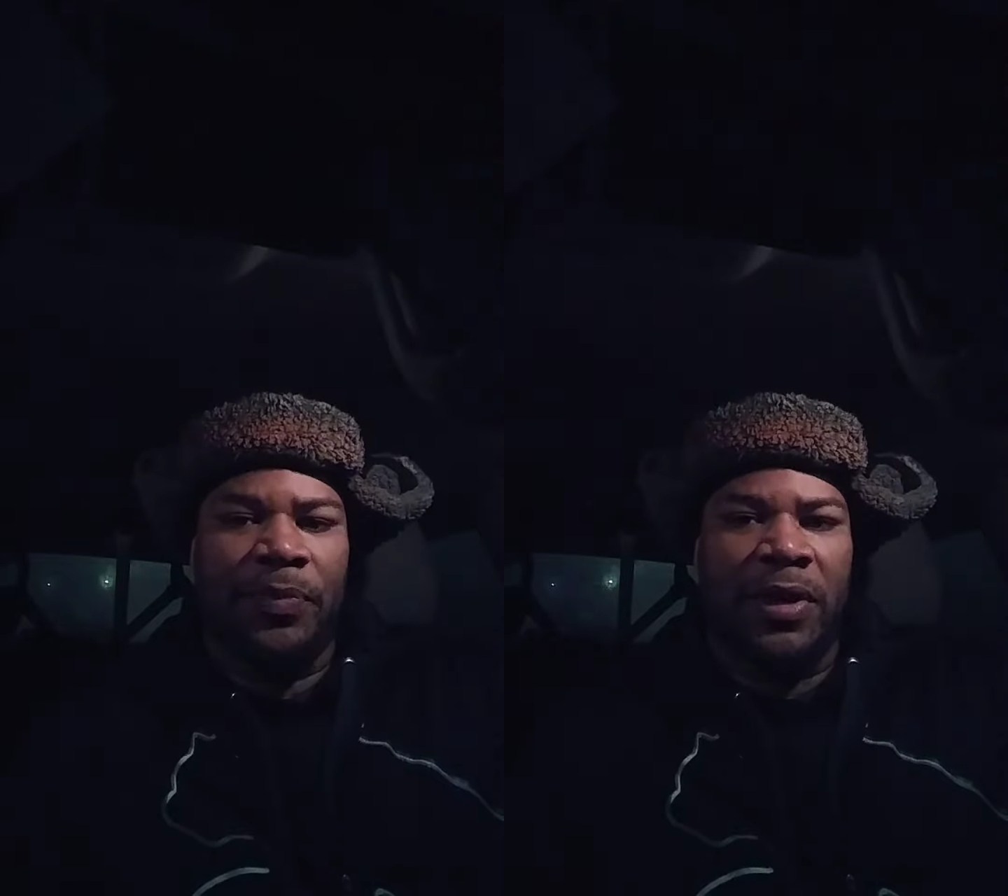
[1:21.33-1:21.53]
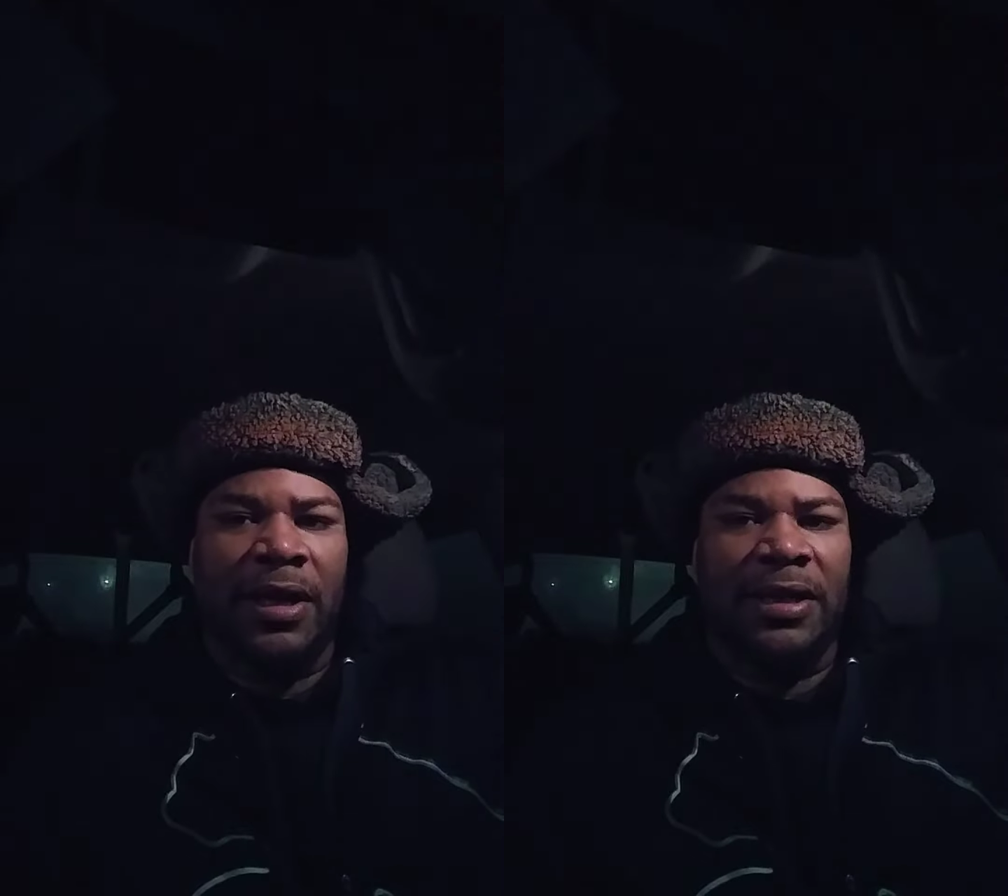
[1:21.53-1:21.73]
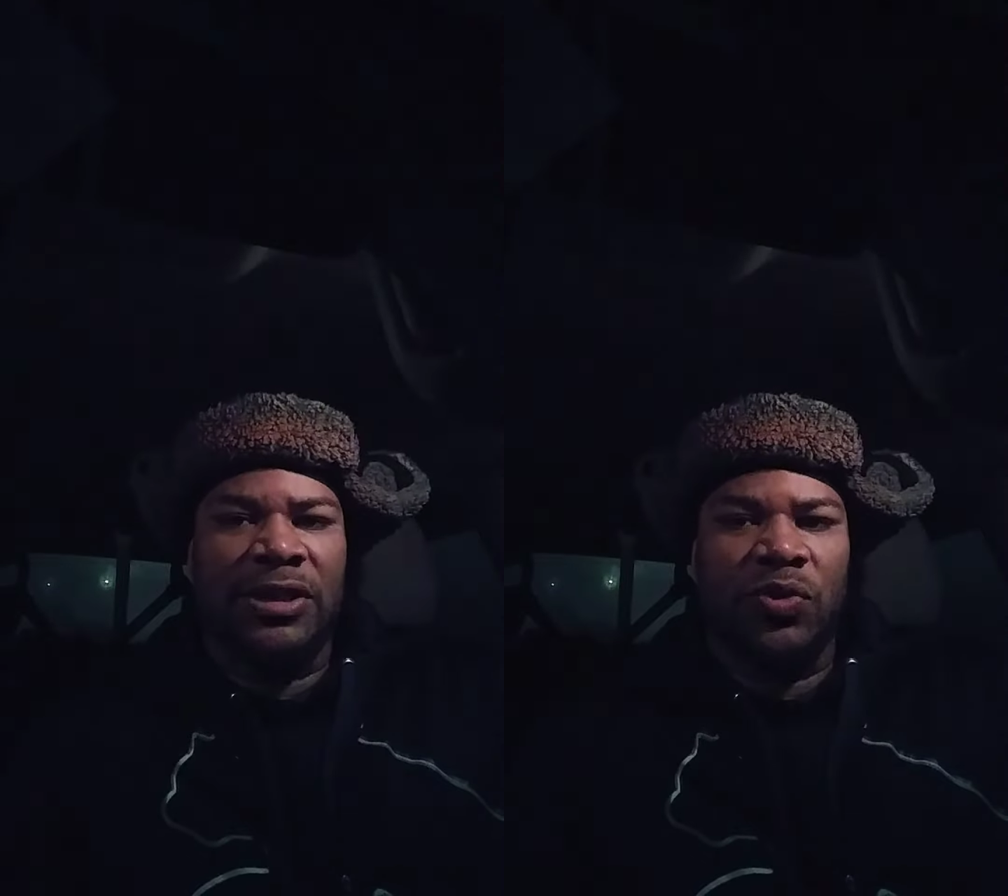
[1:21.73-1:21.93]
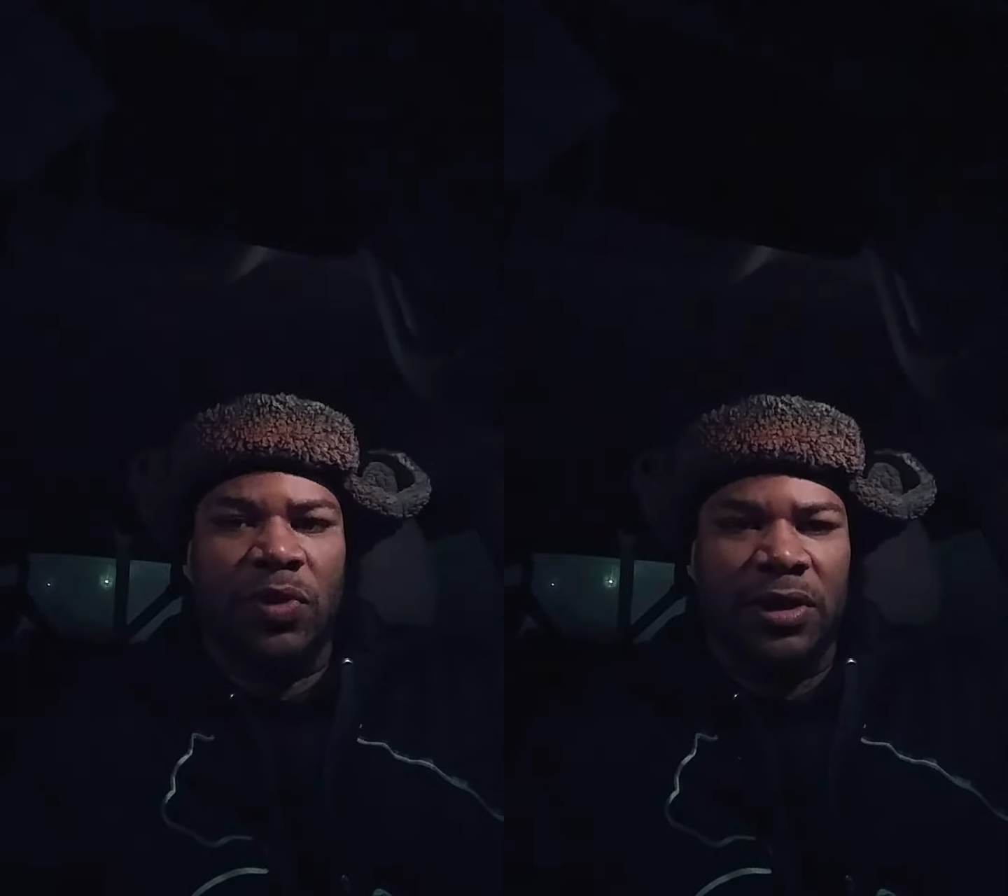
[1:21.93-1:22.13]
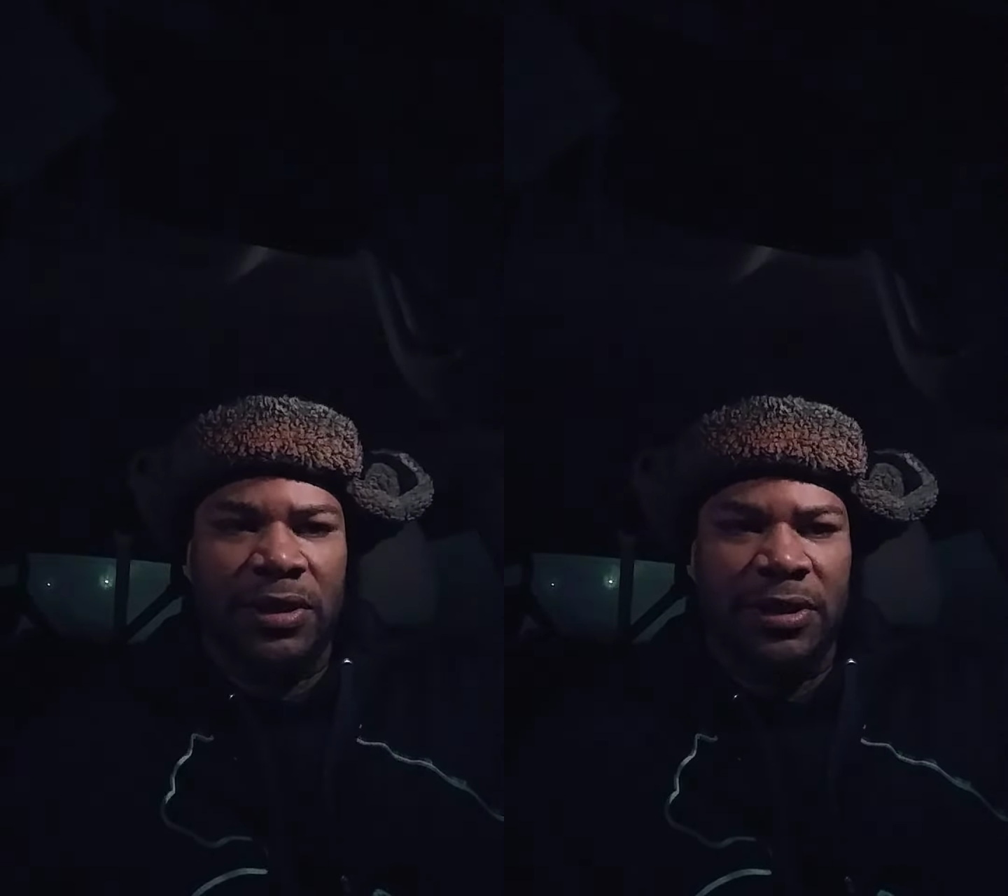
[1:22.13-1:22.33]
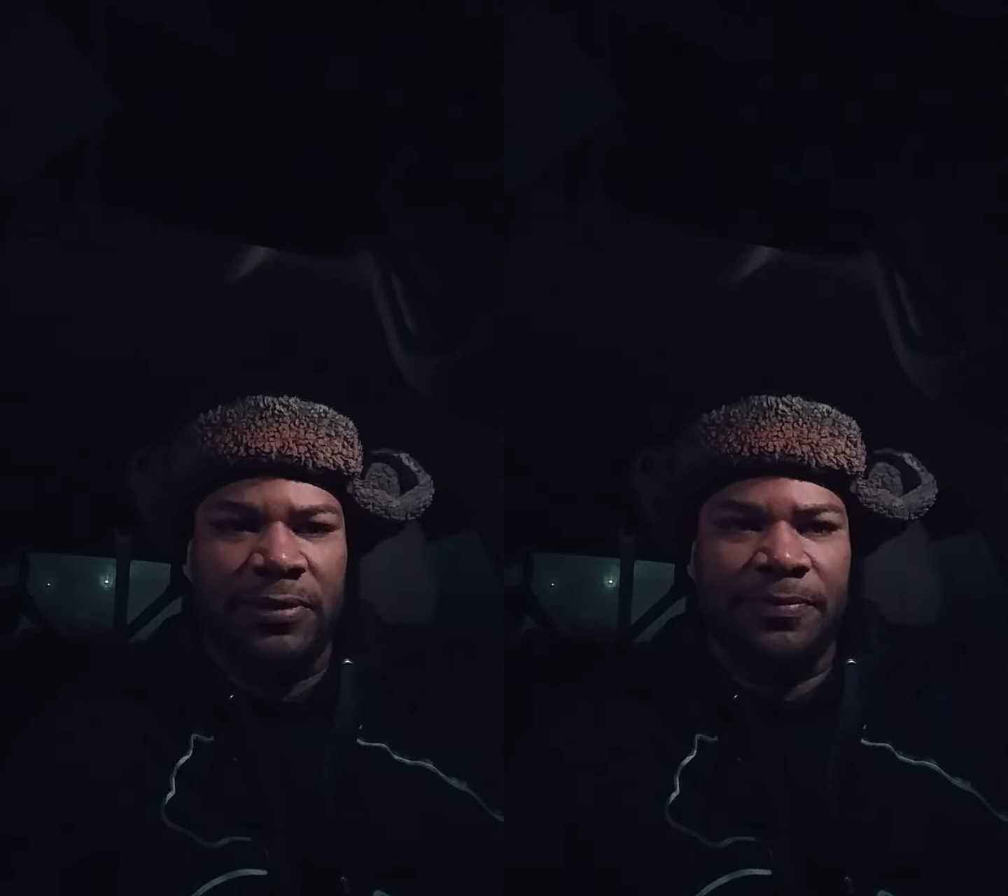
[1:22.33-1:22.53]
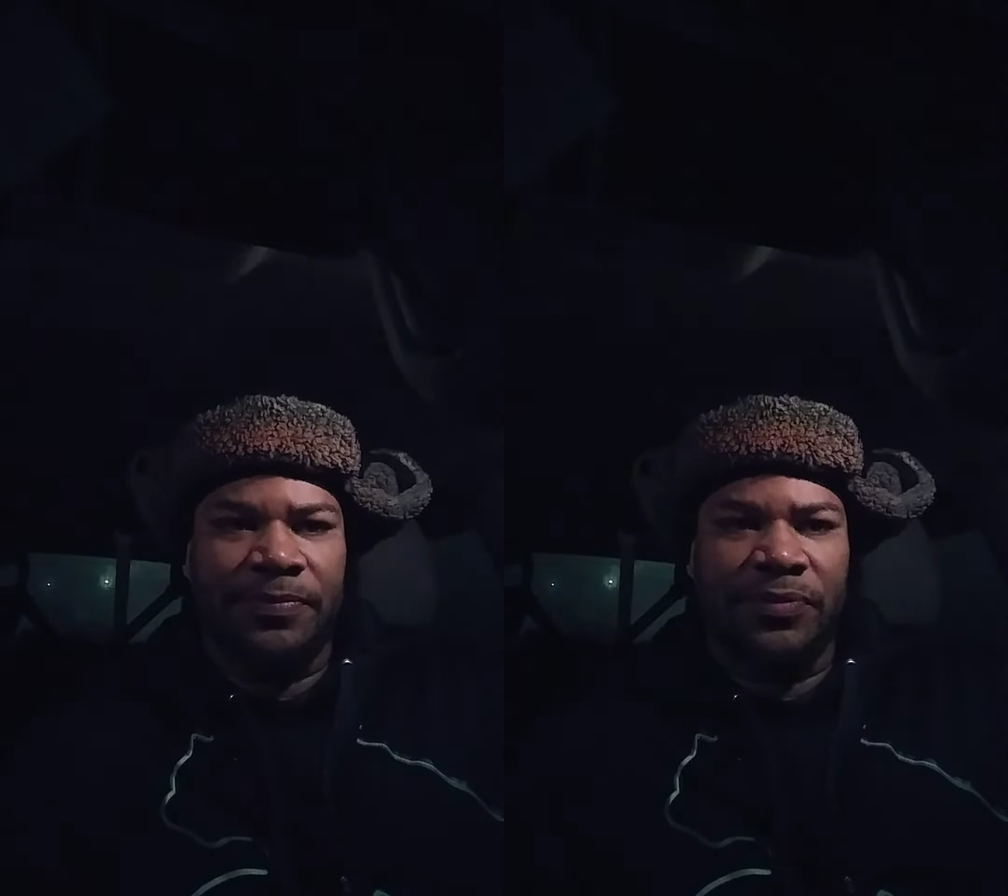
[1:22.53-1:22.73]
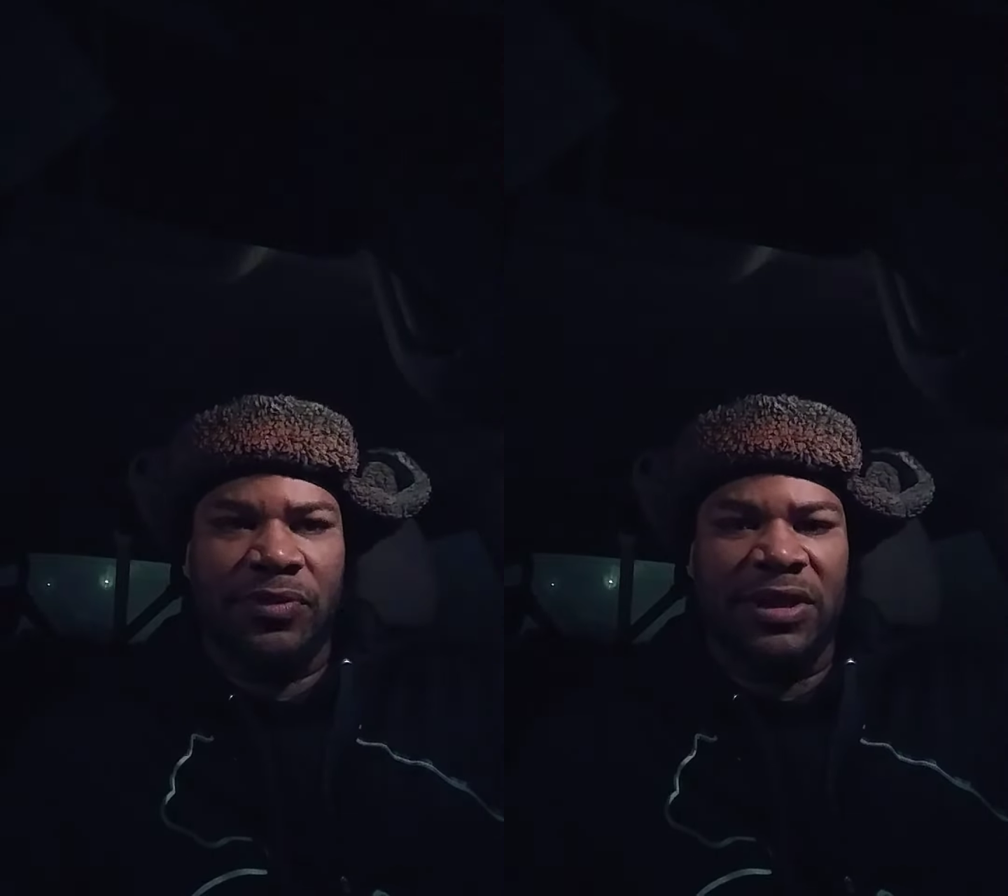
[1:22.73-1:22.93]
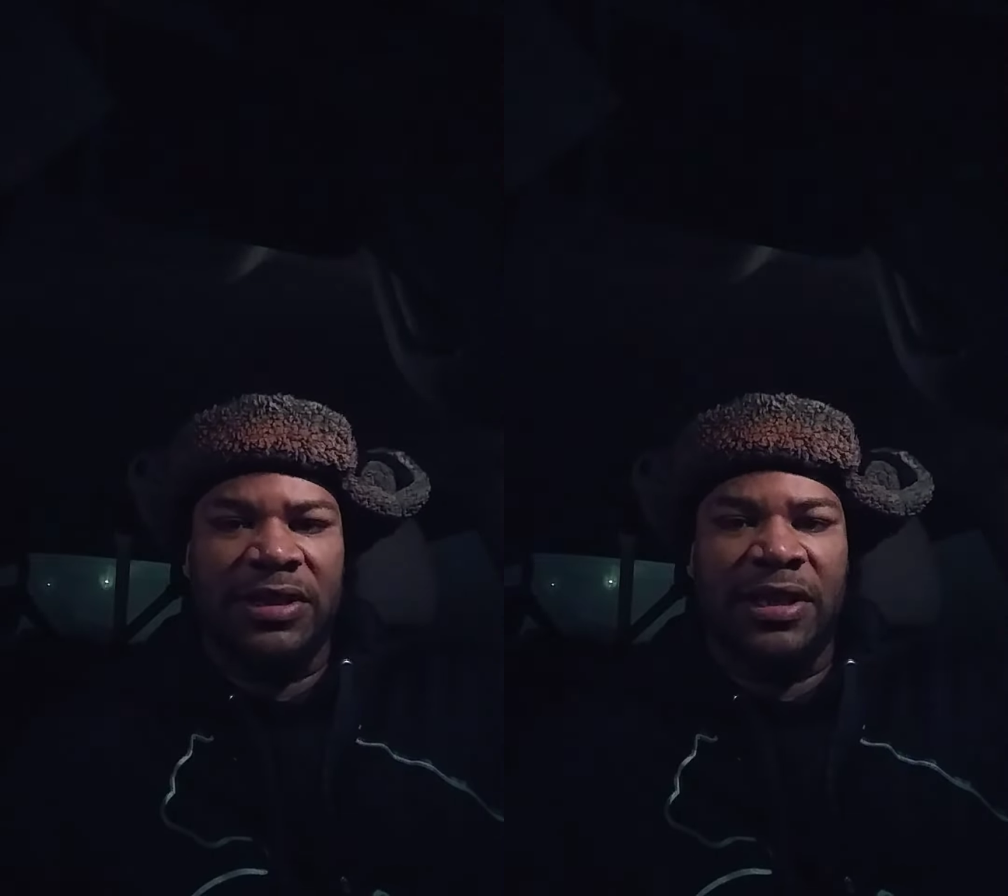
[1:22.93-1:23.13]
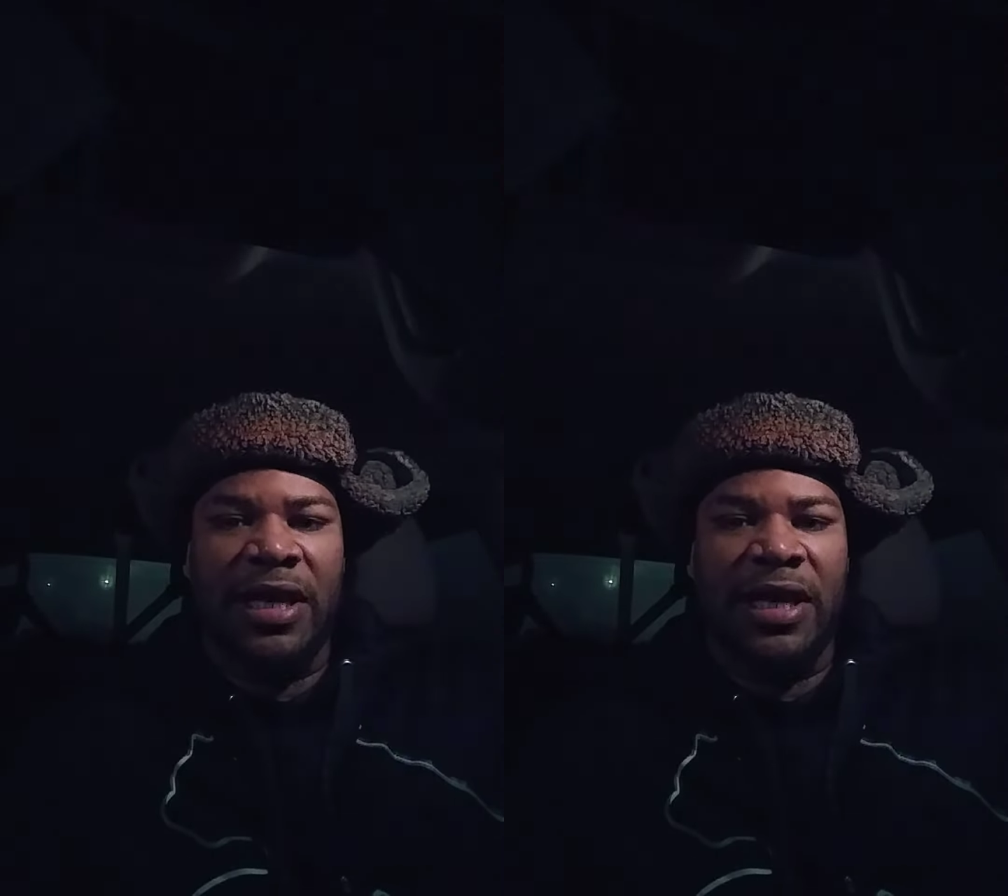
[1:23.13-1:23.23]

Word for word: And I just wanted to share